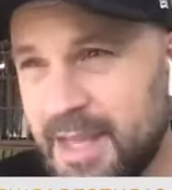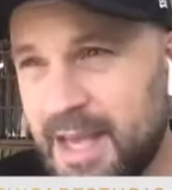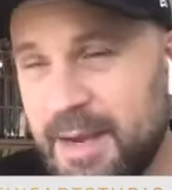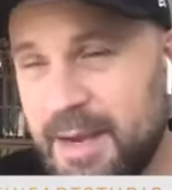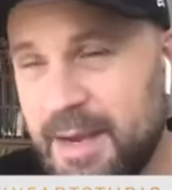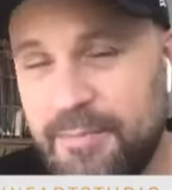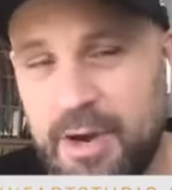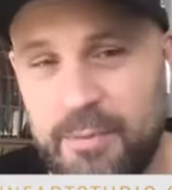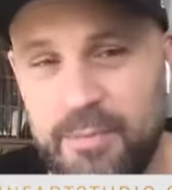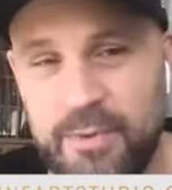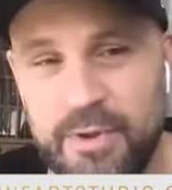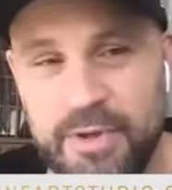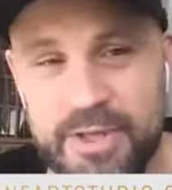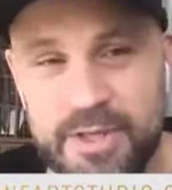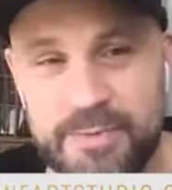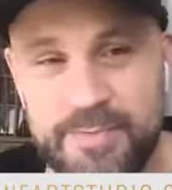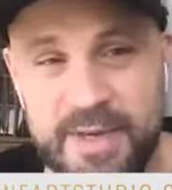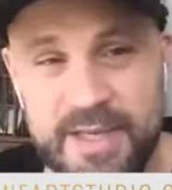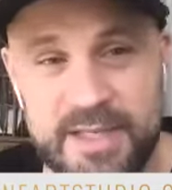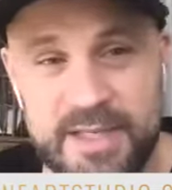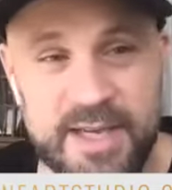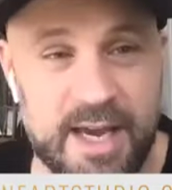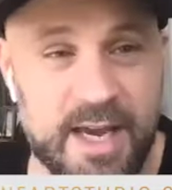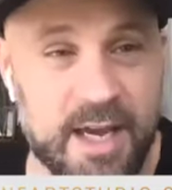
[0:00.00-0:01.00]
i published
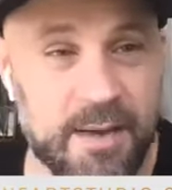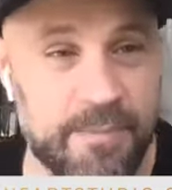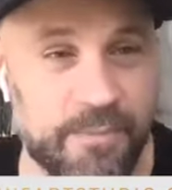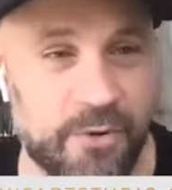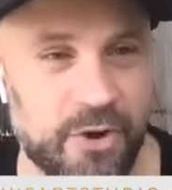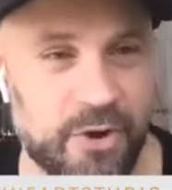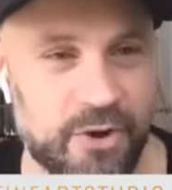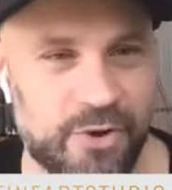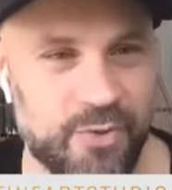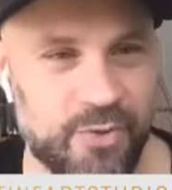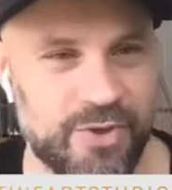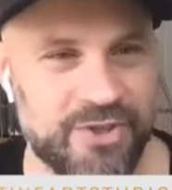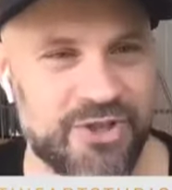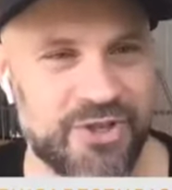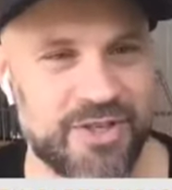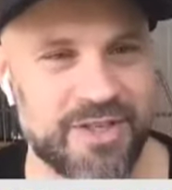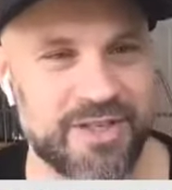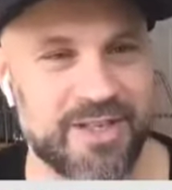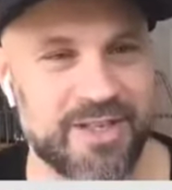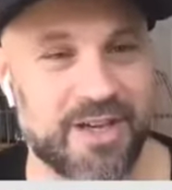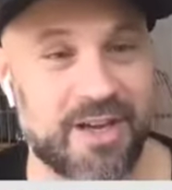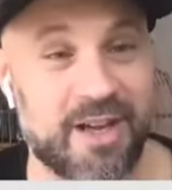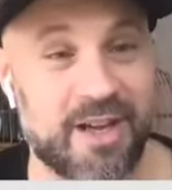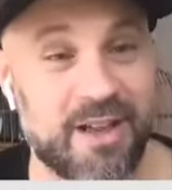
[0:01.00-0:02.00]
my second book which
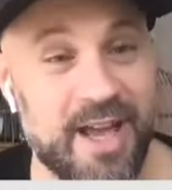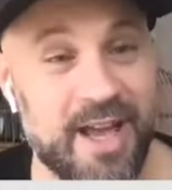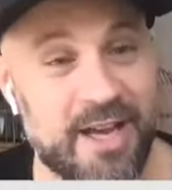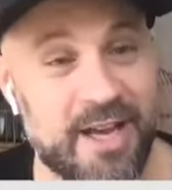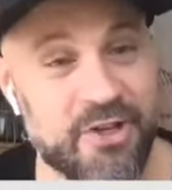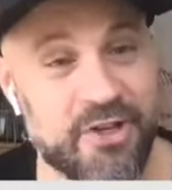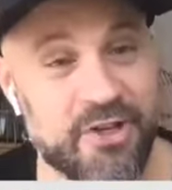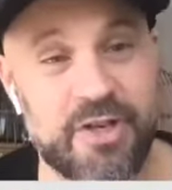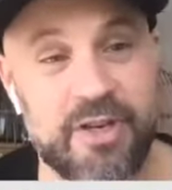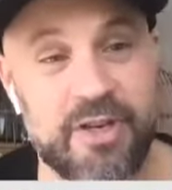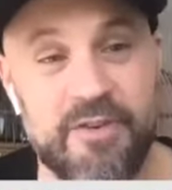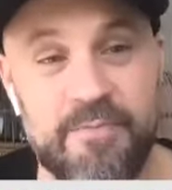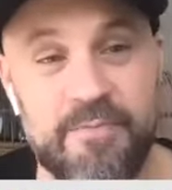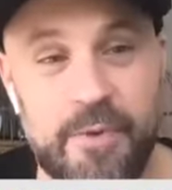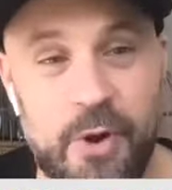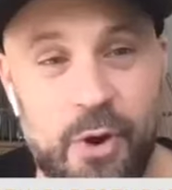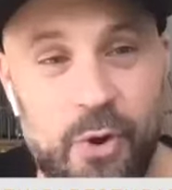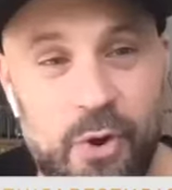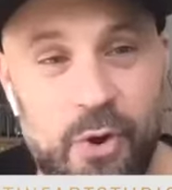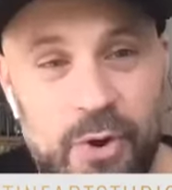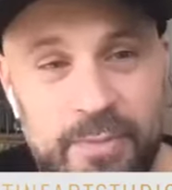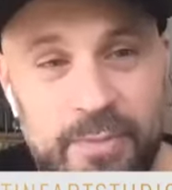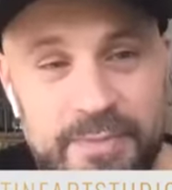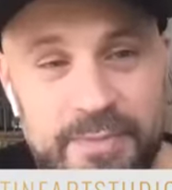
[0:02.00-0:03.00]
is a collection of
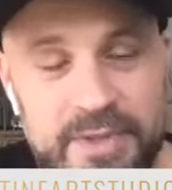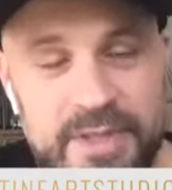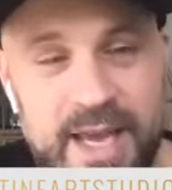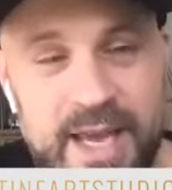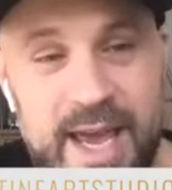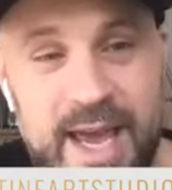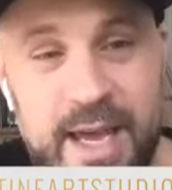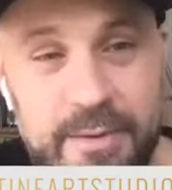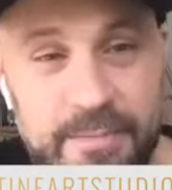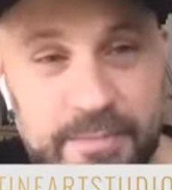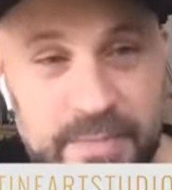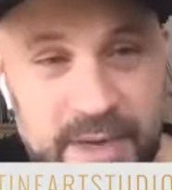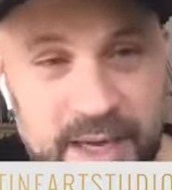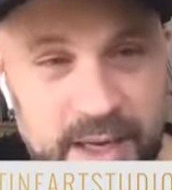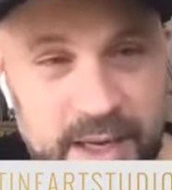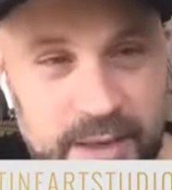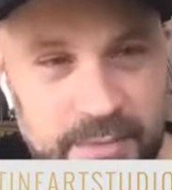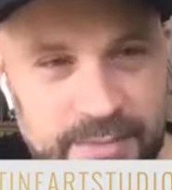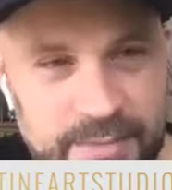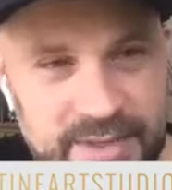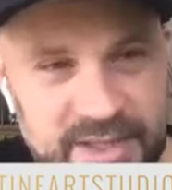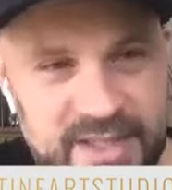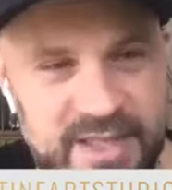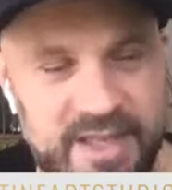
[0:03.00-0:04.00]
poems and
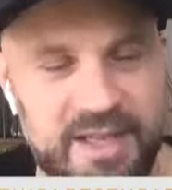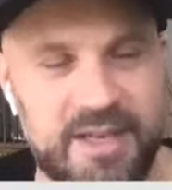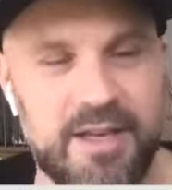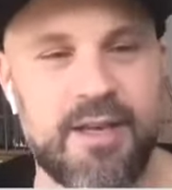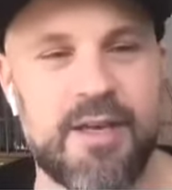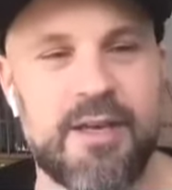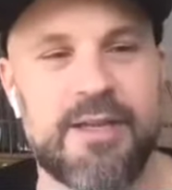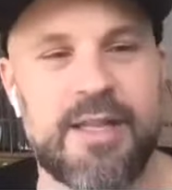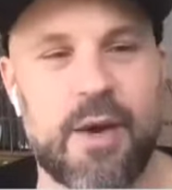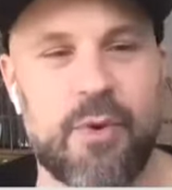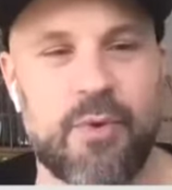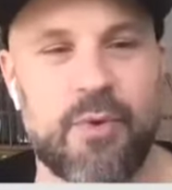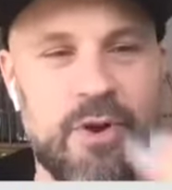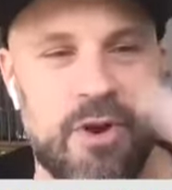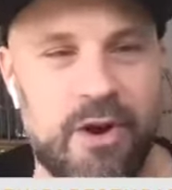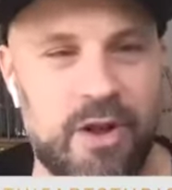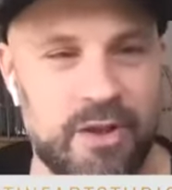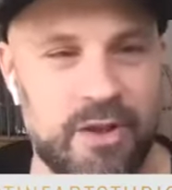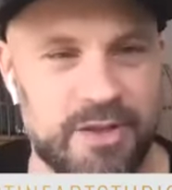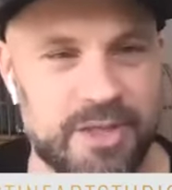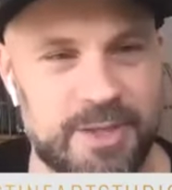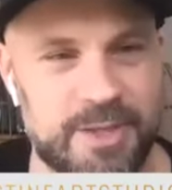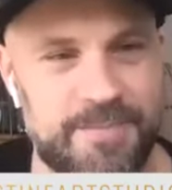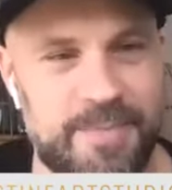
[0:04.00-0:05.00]
memes that were
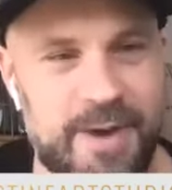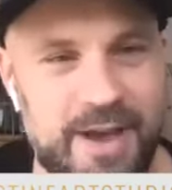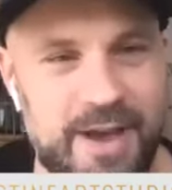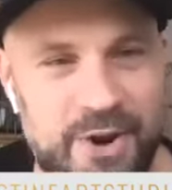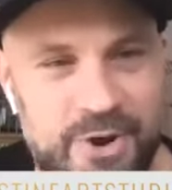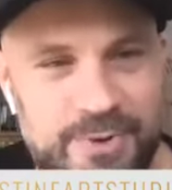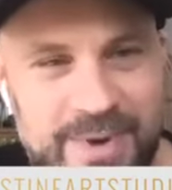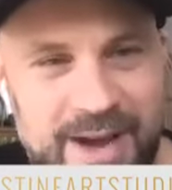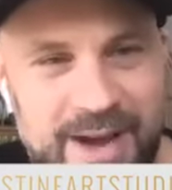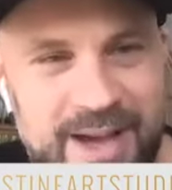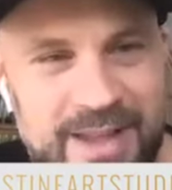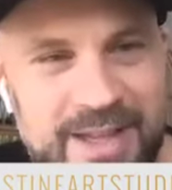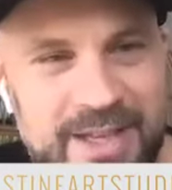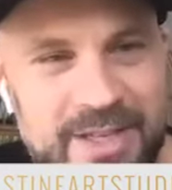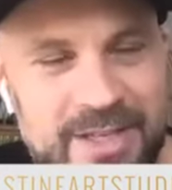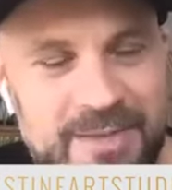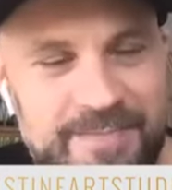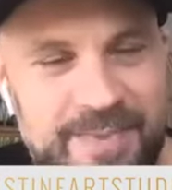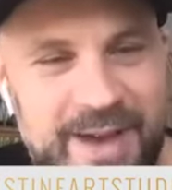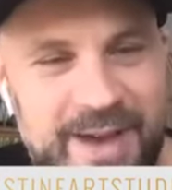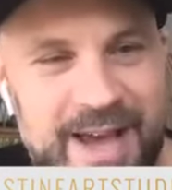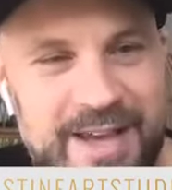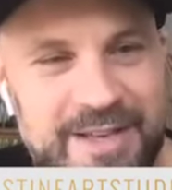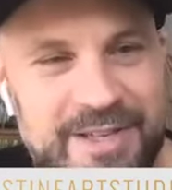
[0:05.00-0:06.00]
all inspired by this
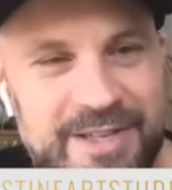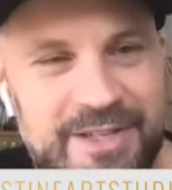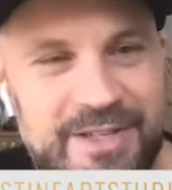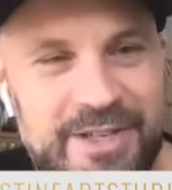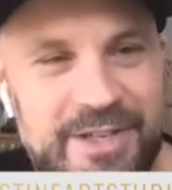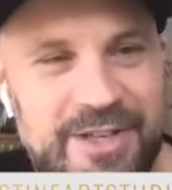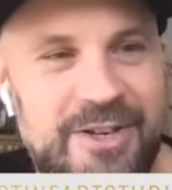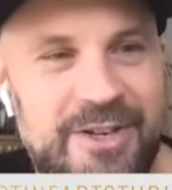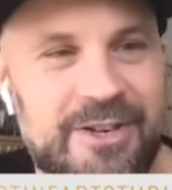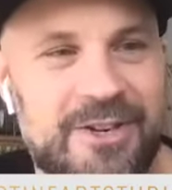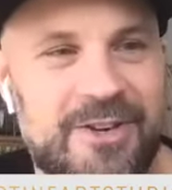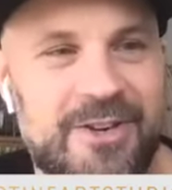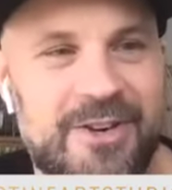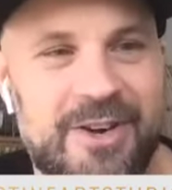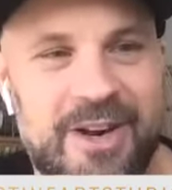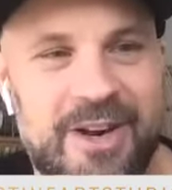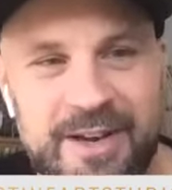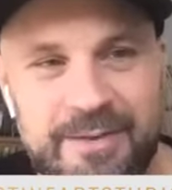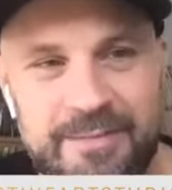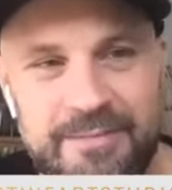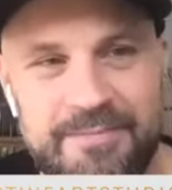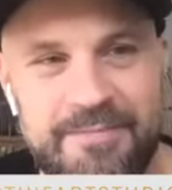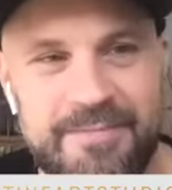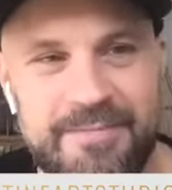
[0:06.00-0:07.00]
past year
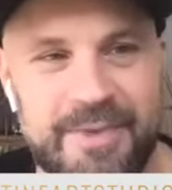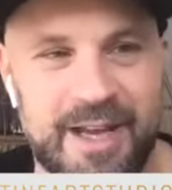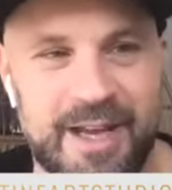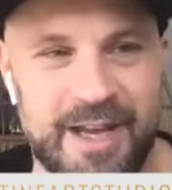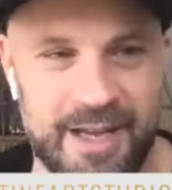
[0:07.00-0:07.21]
and